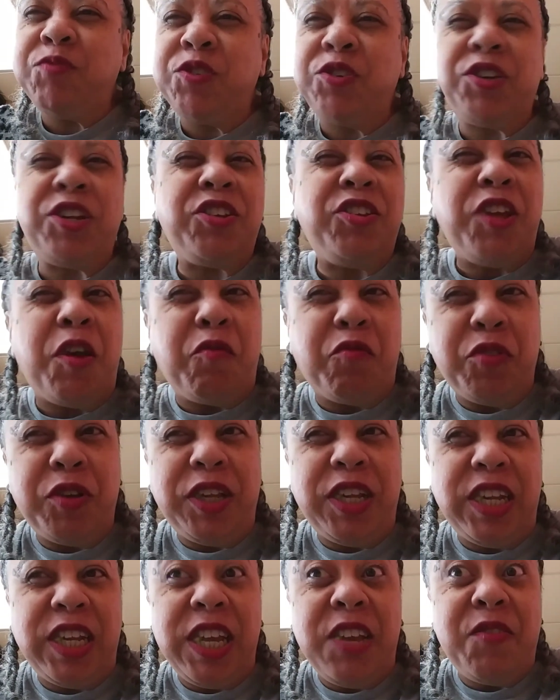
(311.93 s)
So that's not
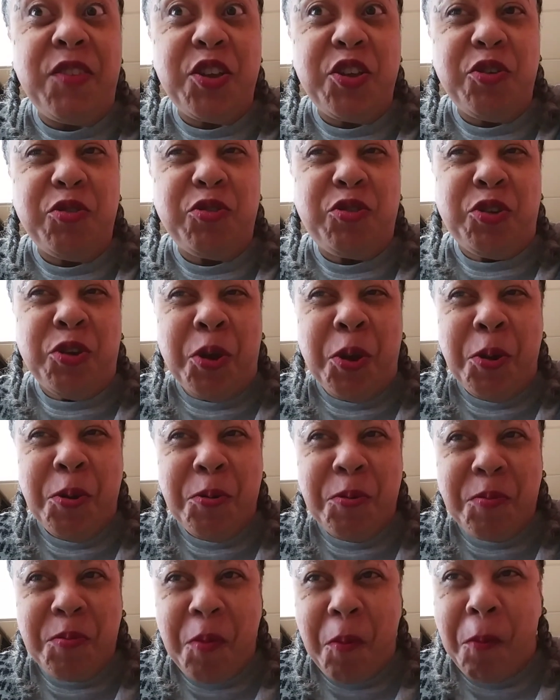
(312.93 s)
really leaving YouTube.
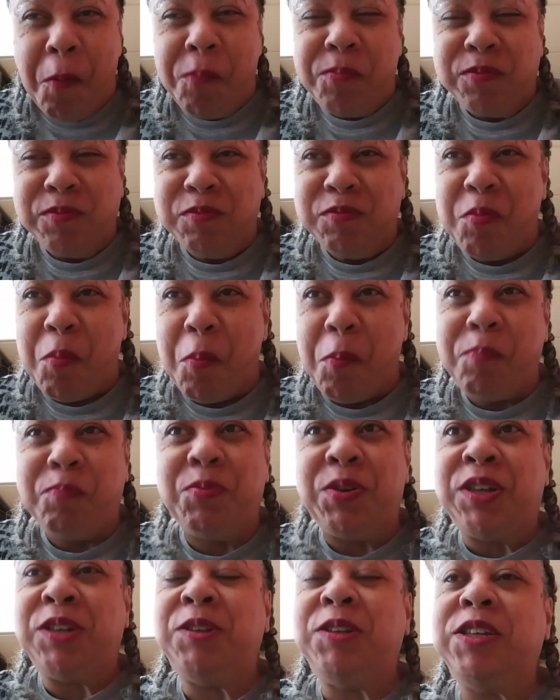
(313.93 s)

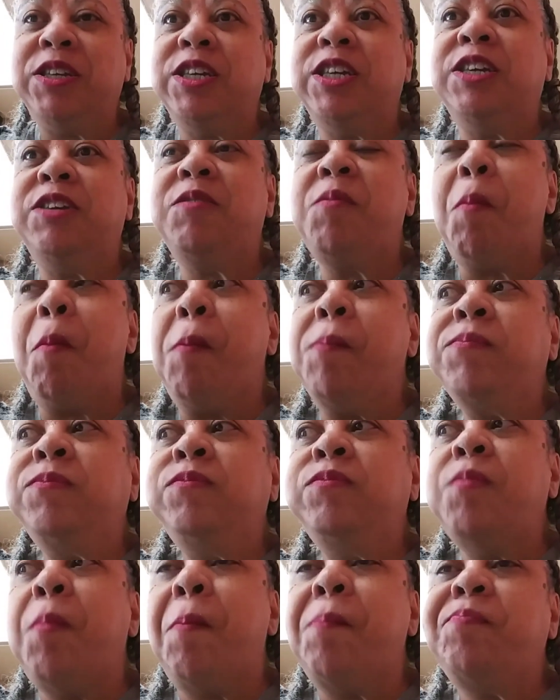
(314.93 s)
But again,
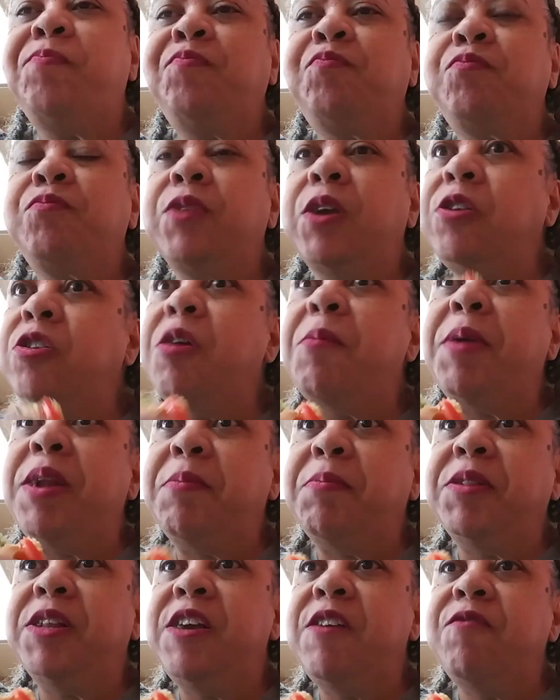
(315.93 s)
nobody
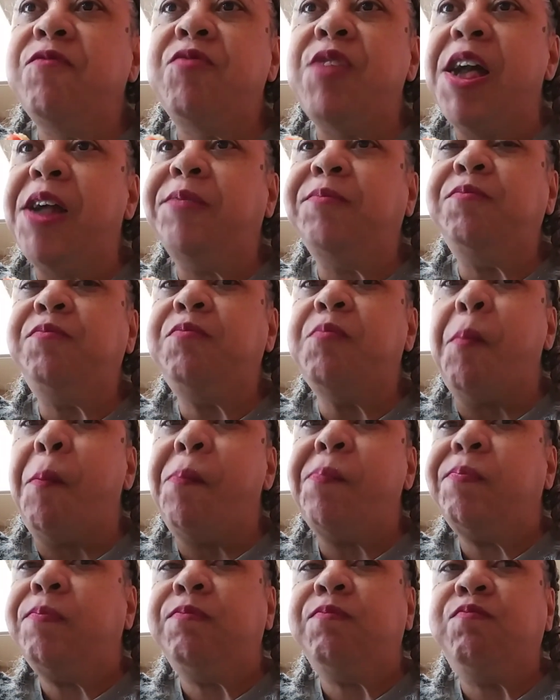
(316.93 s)
believes that.
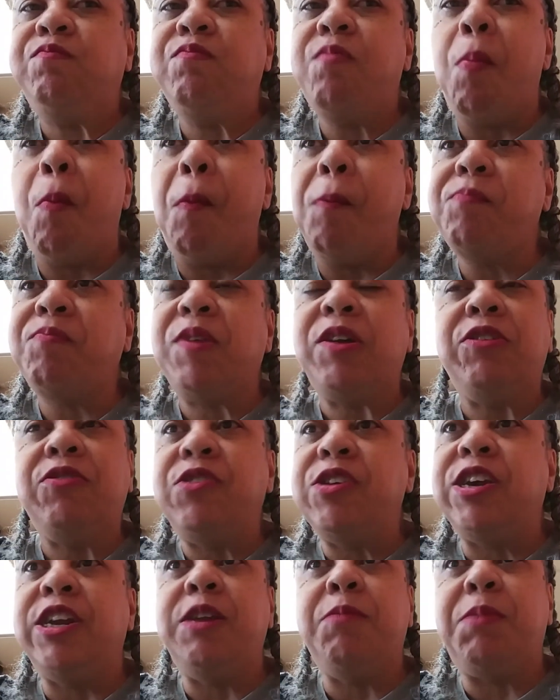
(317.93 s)
I don't
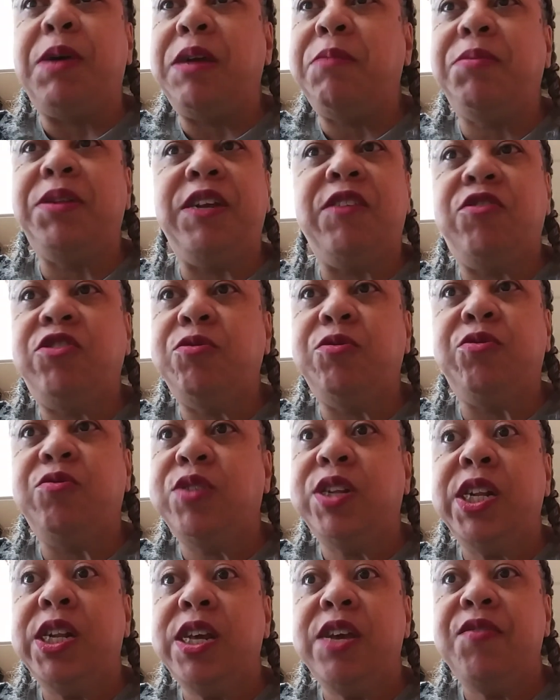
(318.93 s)
think anybody believed she was
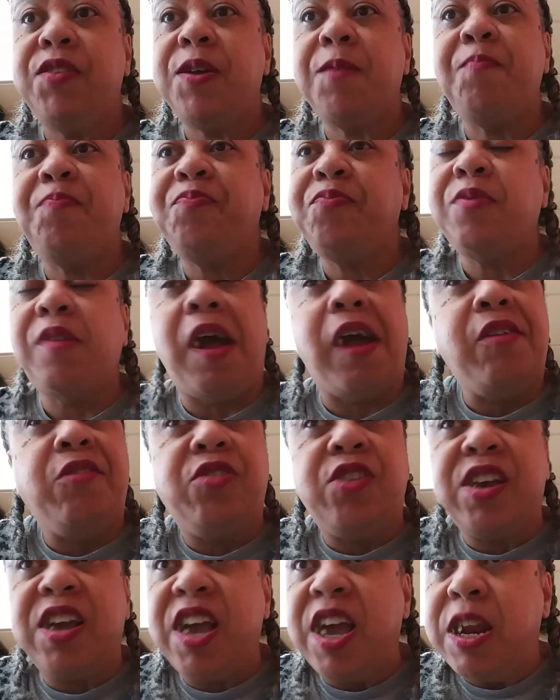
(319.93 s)
really leaving. I
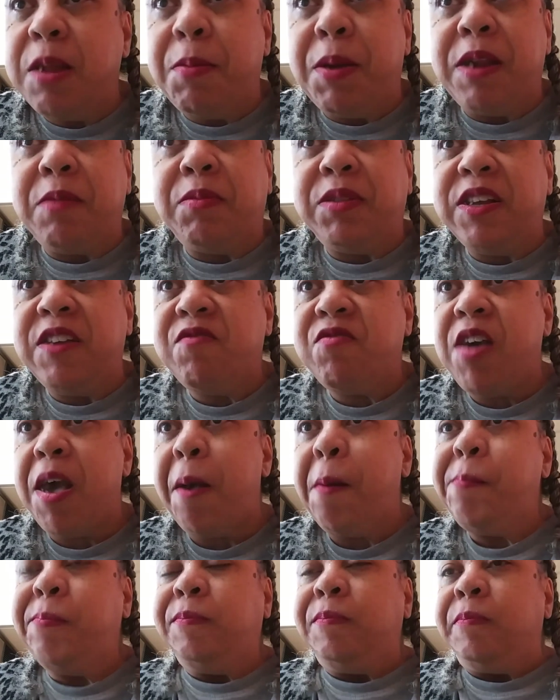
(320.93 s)
don't think anybody believed
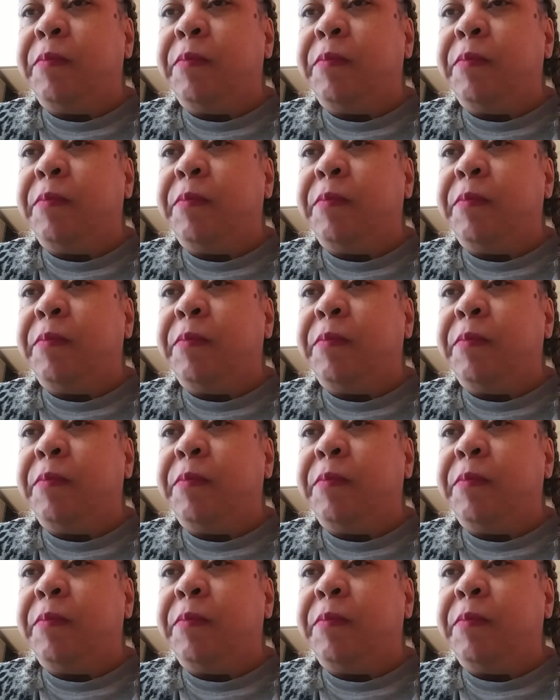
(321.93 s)
that.